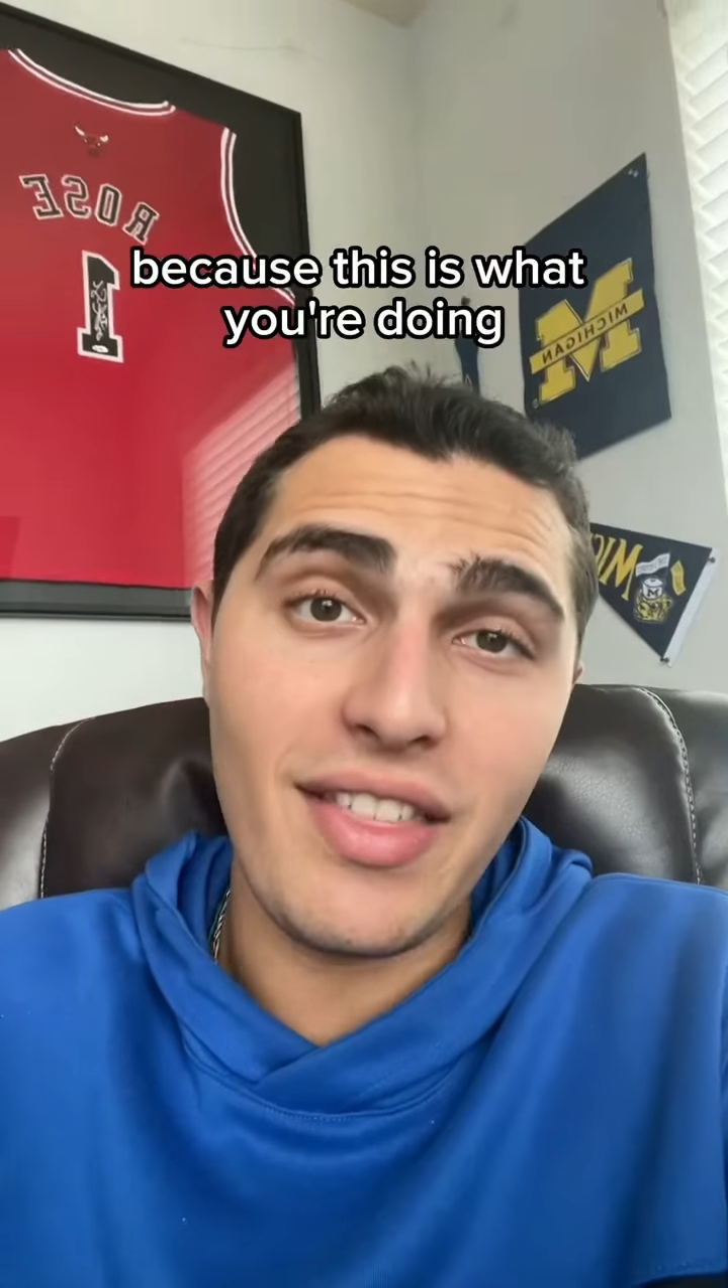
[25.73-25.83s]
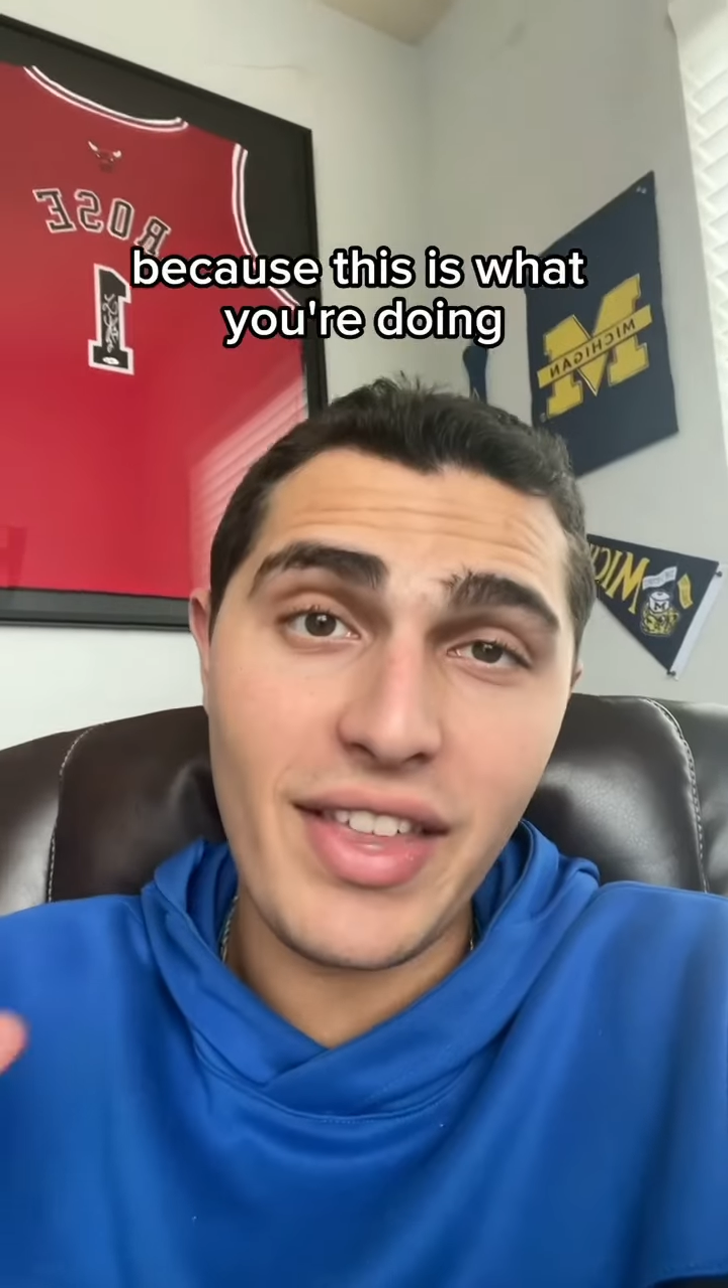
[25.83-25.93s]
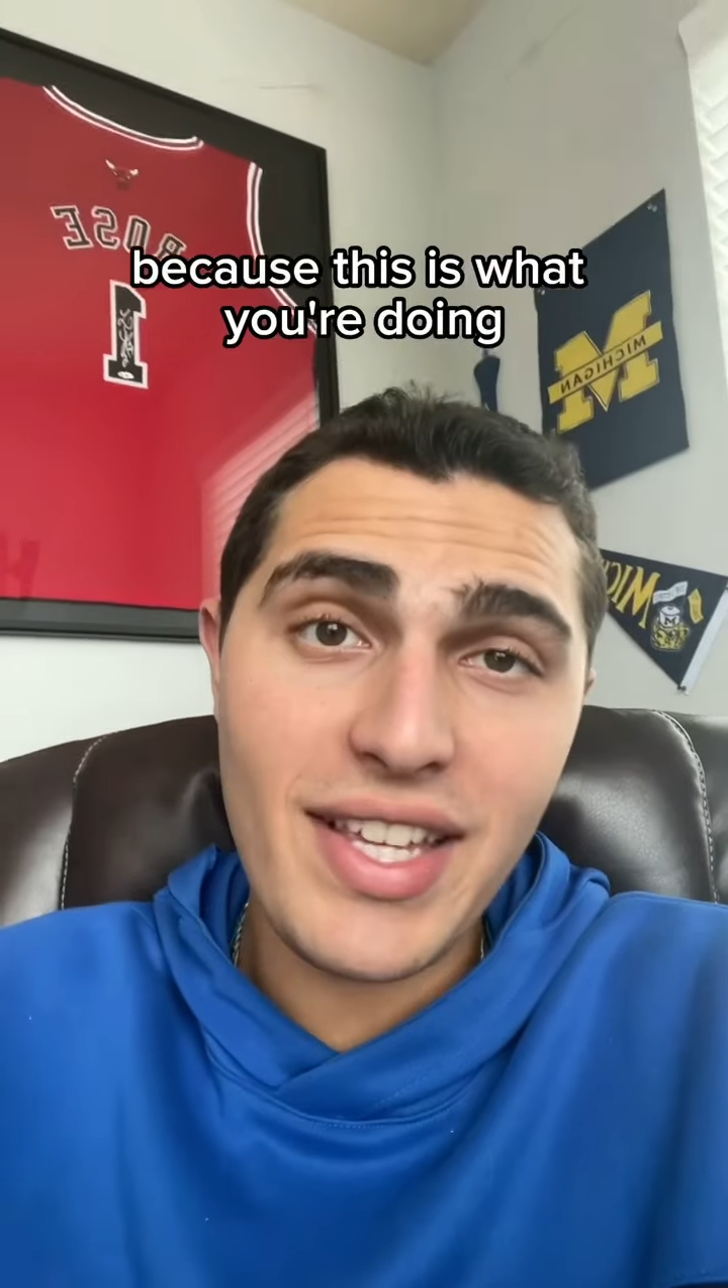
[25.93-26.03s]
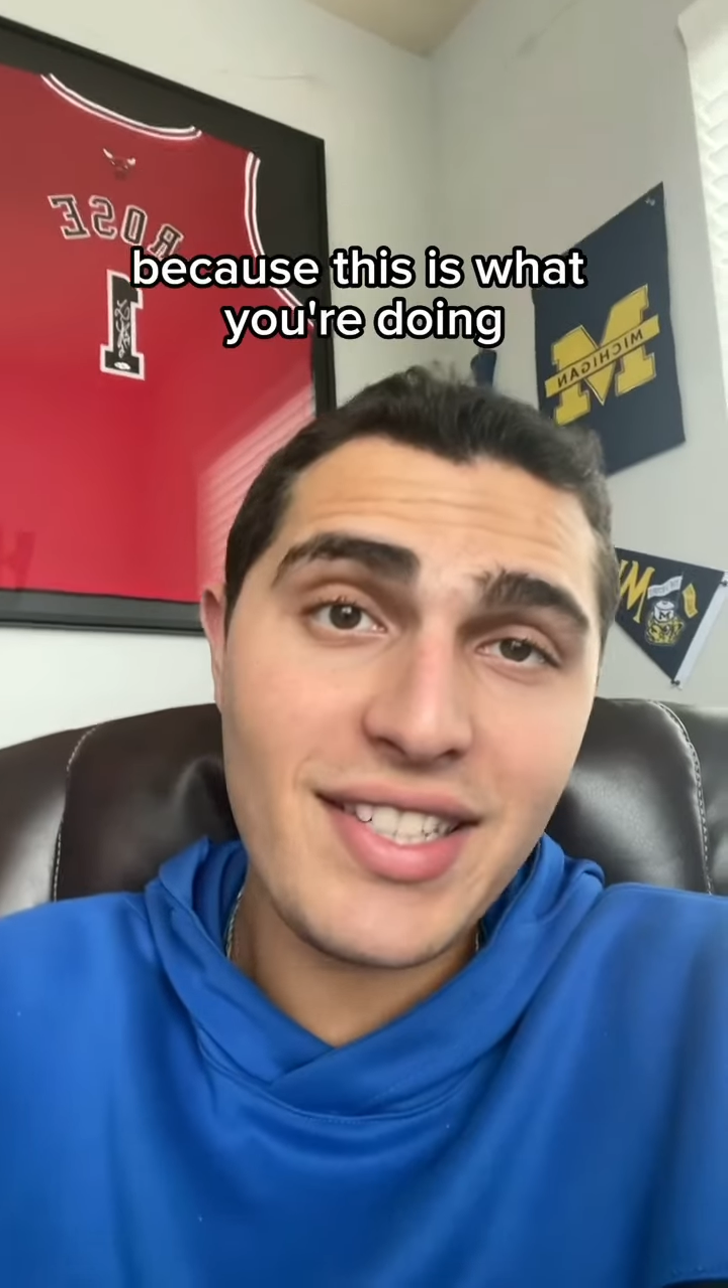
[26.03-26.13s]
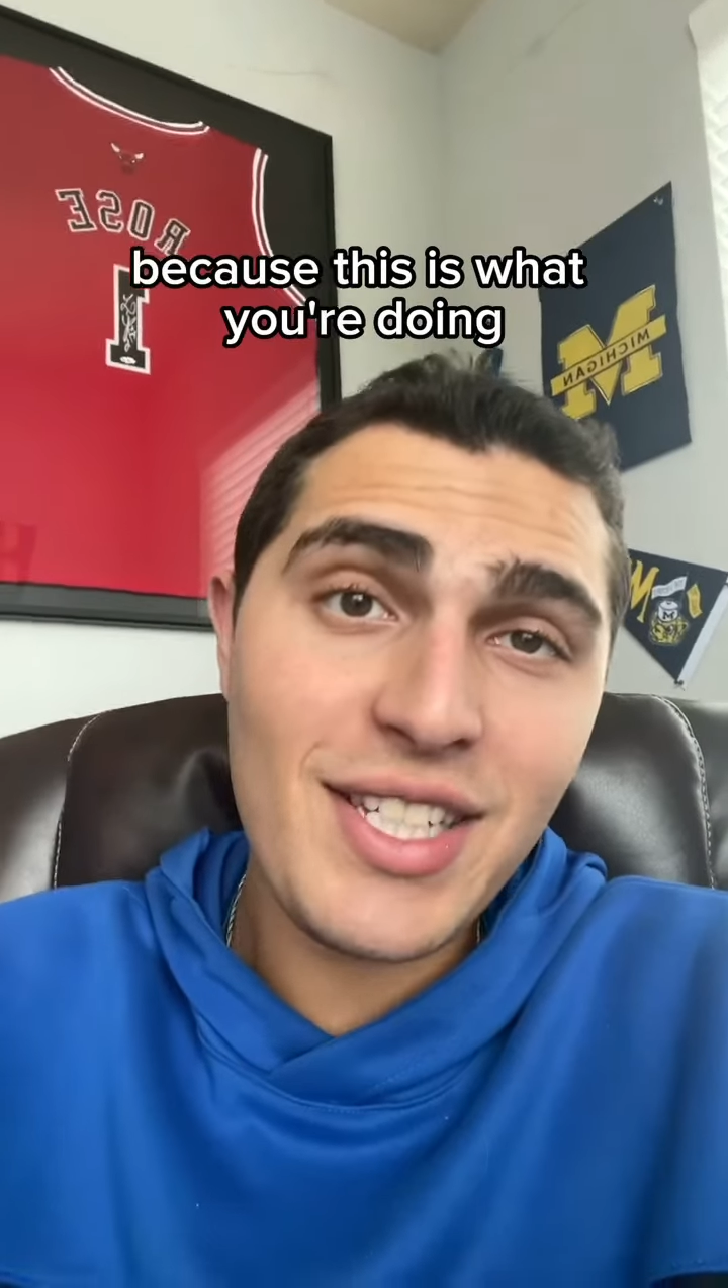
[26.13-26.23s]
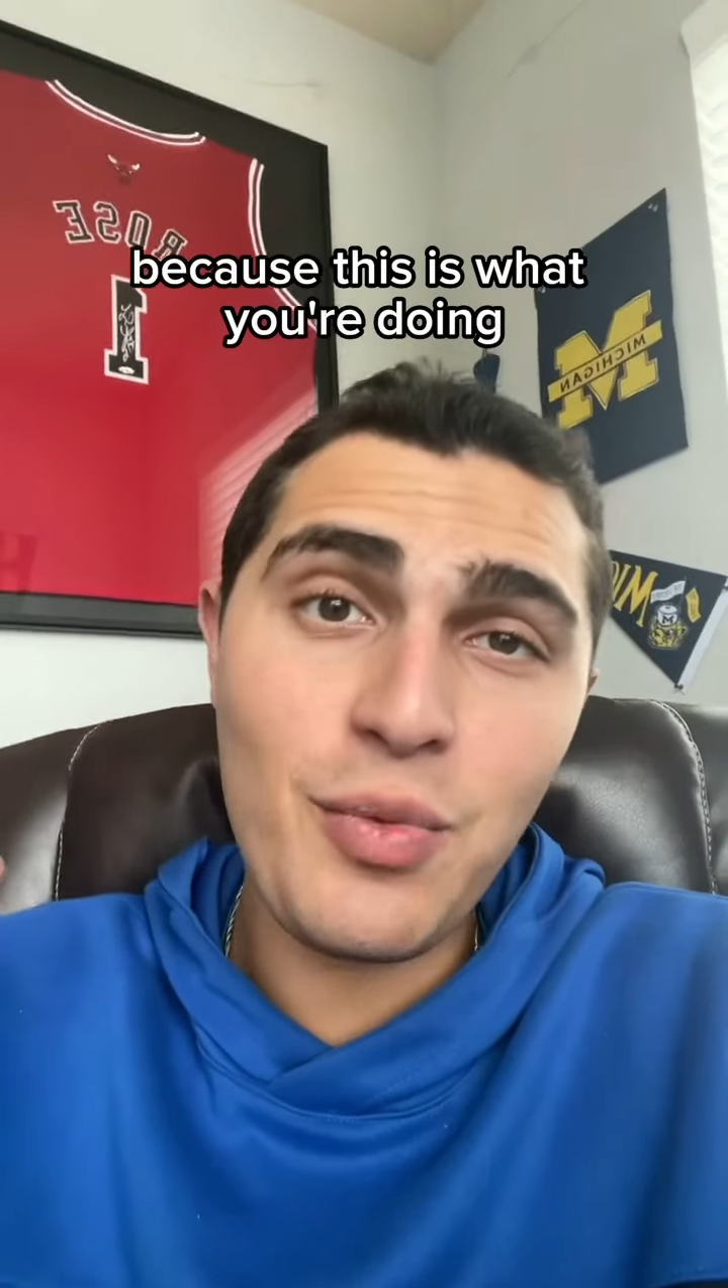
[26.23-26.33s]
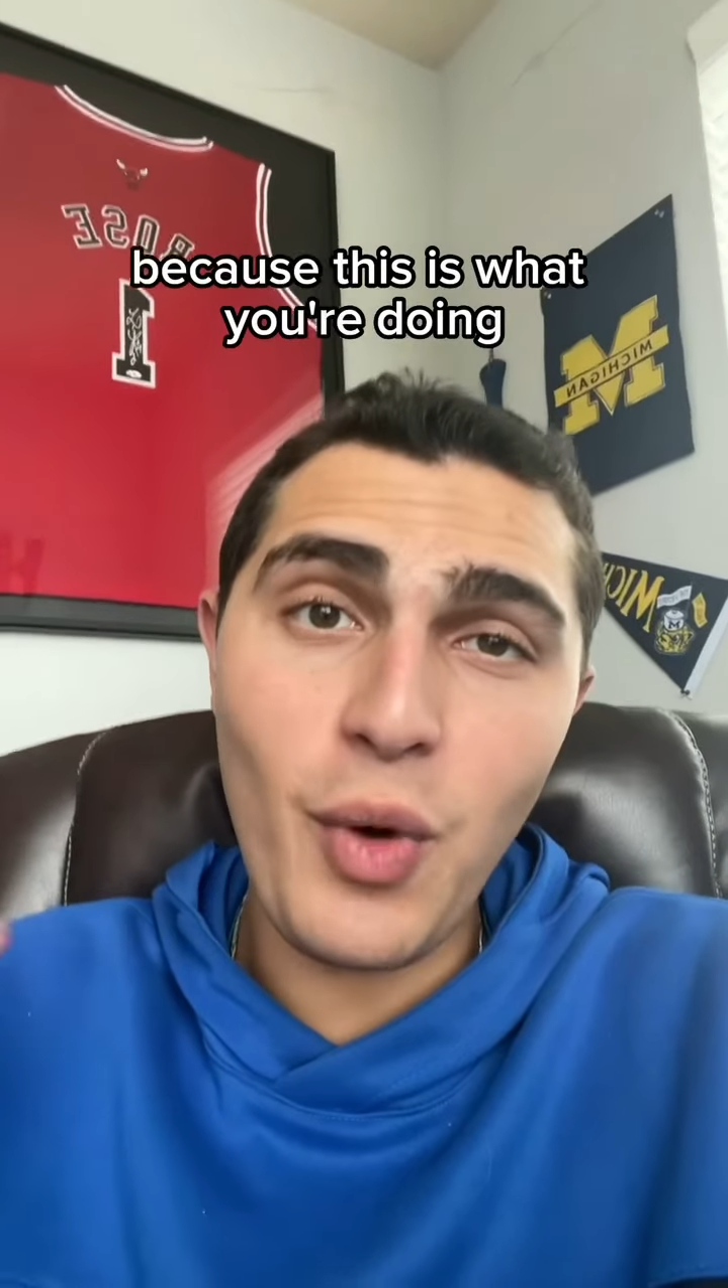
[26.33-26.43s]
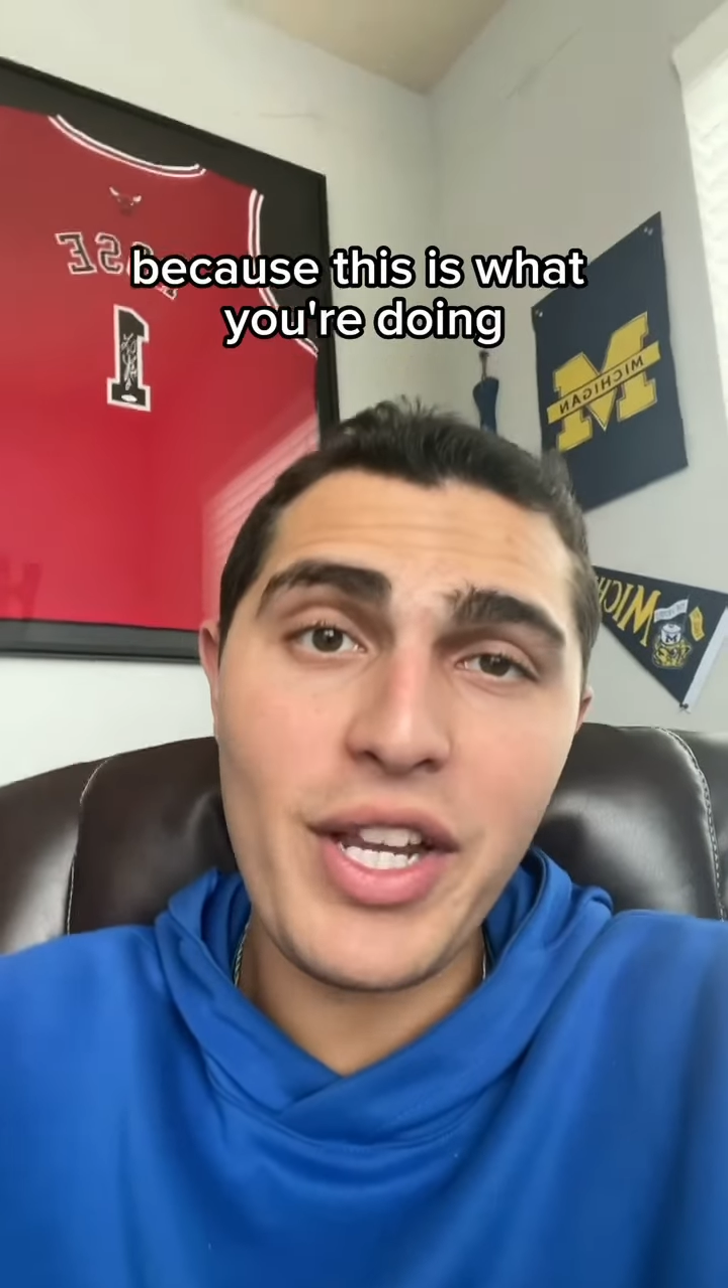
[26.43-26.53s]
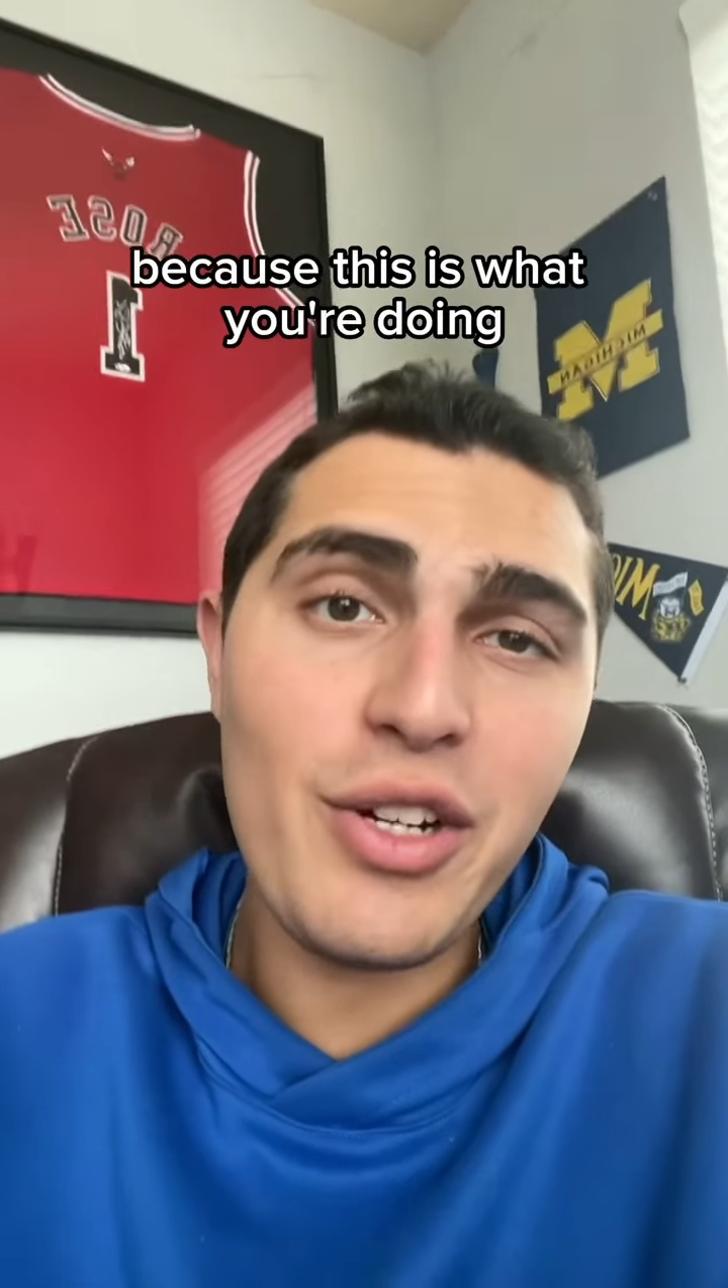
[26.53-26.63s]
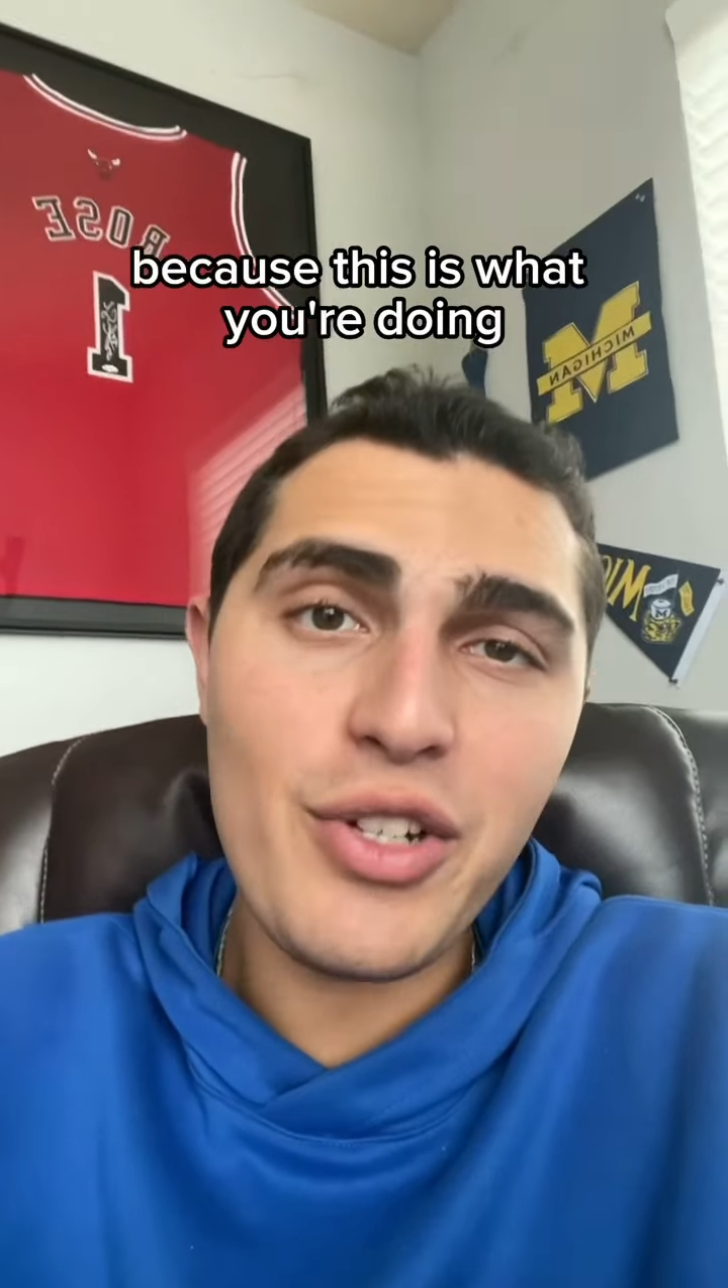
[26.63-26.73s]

this is what